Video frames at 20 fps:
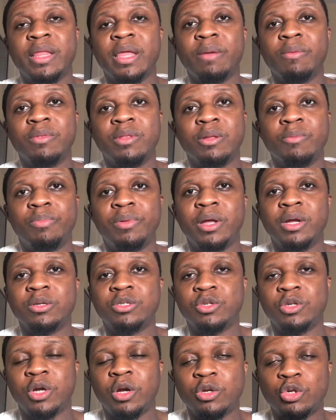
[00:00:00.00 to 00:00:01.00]
the
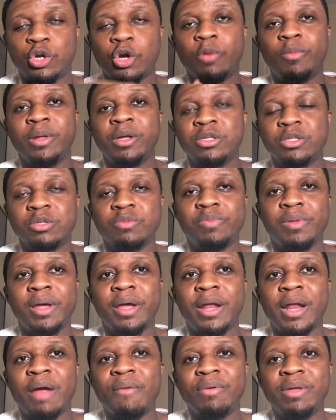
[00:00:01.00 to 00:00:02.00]
Trailblazers
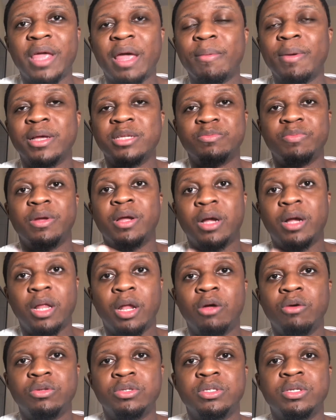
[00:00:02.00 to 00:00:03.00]
played. Every game has been
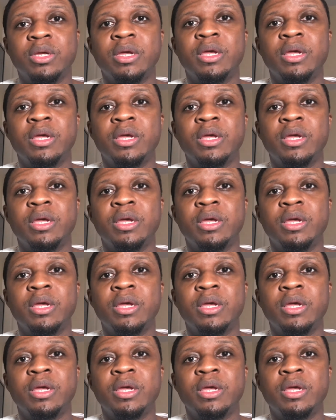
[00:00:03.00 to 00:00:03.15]
close